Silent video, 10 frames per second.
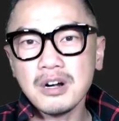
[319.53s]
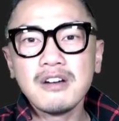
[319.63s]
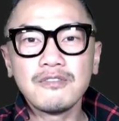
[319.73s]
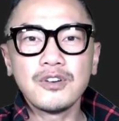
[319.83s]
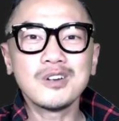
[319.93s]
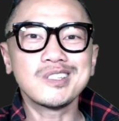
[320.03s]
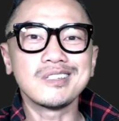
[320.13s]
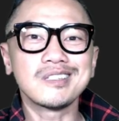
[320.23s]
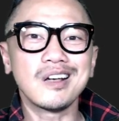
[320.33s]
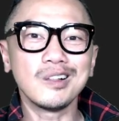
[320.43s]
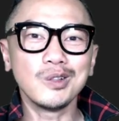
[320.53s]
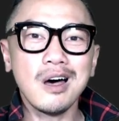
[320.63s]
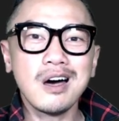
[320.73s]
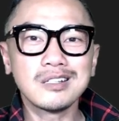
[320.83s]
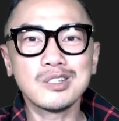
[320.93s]
versus
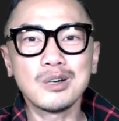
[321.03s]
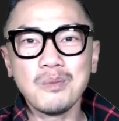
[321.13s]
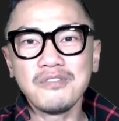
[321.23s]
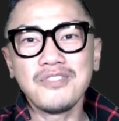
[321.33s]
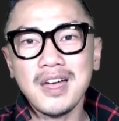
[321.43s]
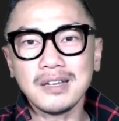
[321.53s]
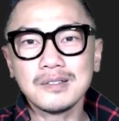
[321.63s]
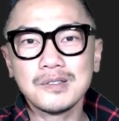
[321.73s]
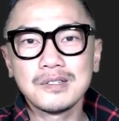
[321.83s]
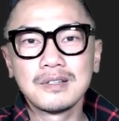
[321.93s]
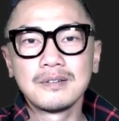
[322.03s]
long-term effects.